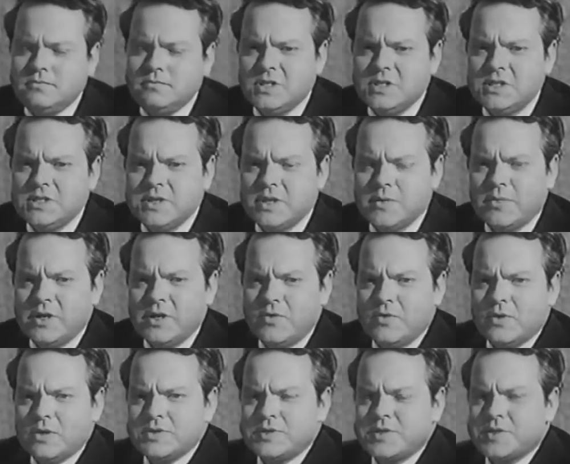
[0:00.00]
somebody
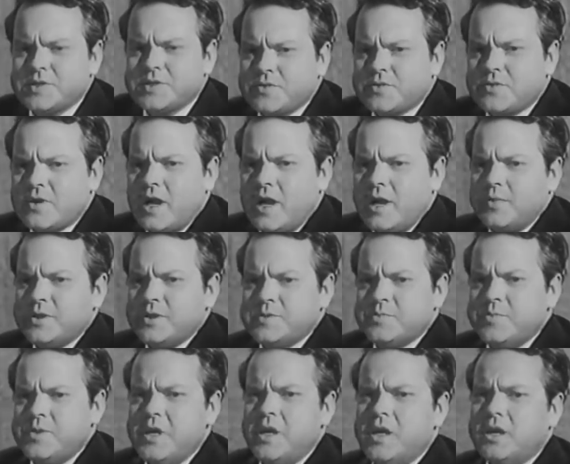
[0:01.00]
once described
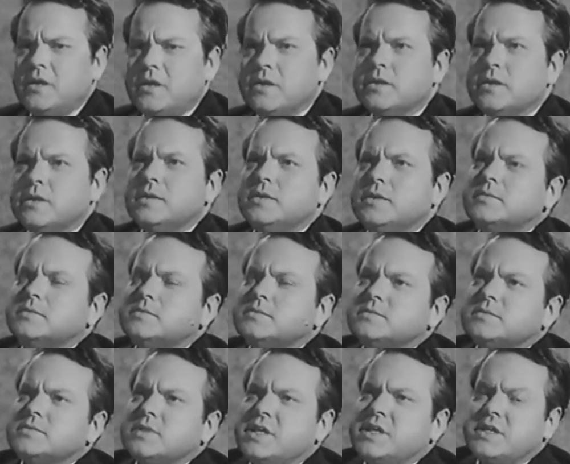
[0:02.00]
as being
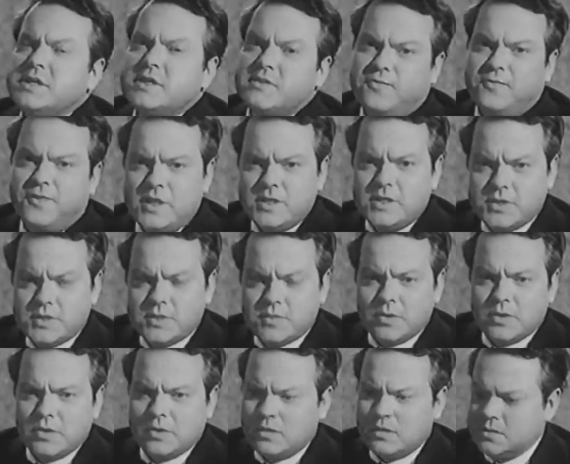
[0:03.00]

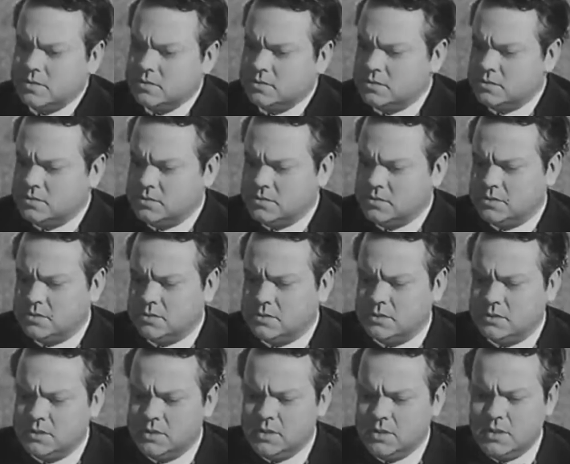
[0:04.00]
indefensible
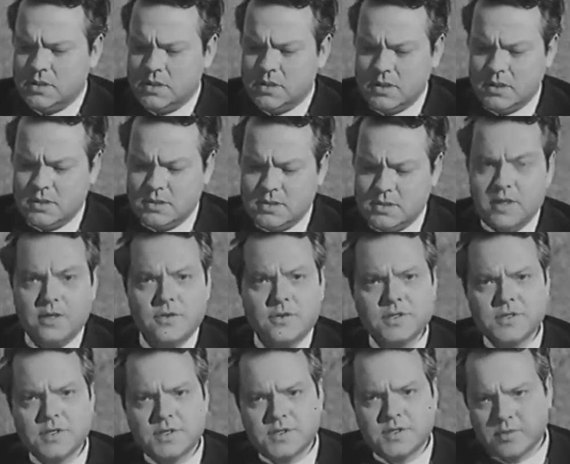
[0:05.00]
and
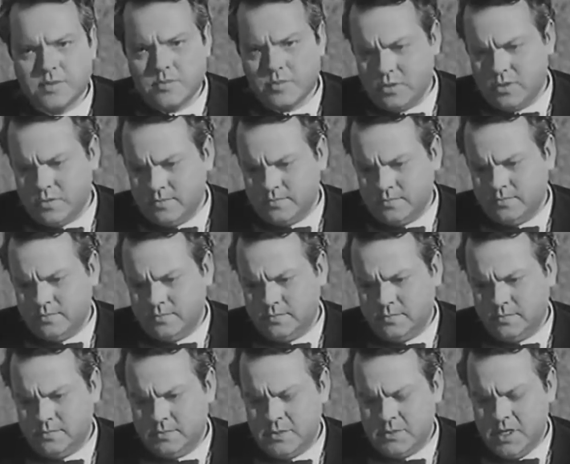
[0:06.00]
irresistible.
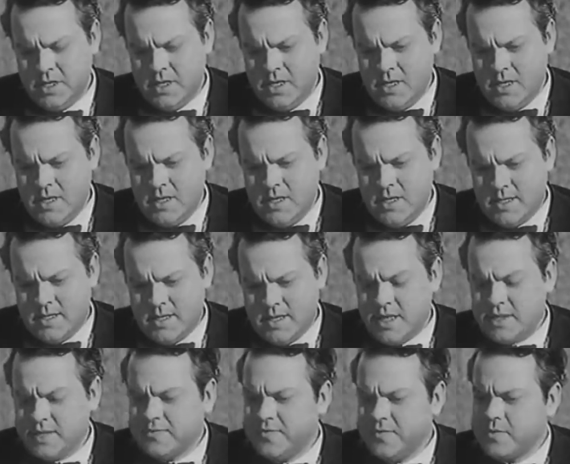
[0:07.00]

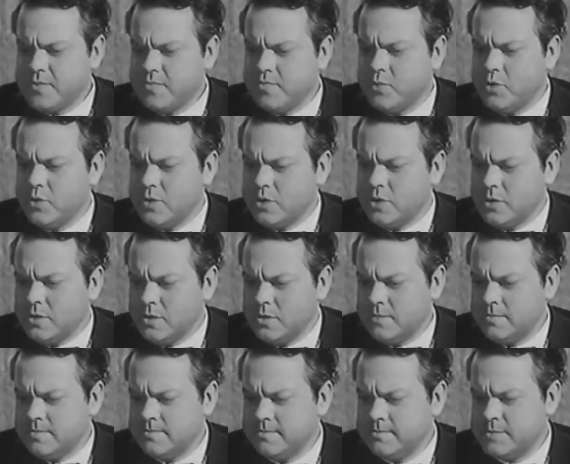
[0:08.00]
And as for the bull
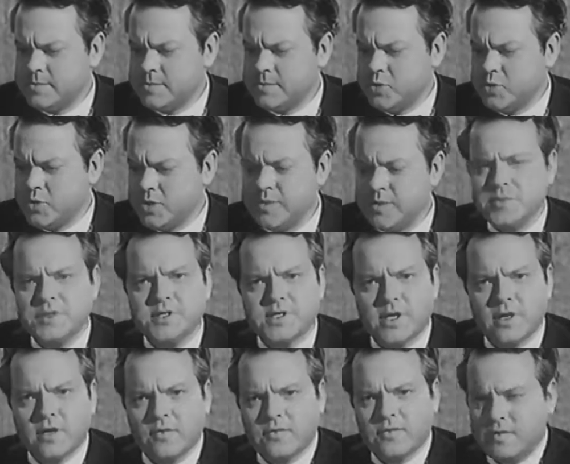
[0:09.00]
himself,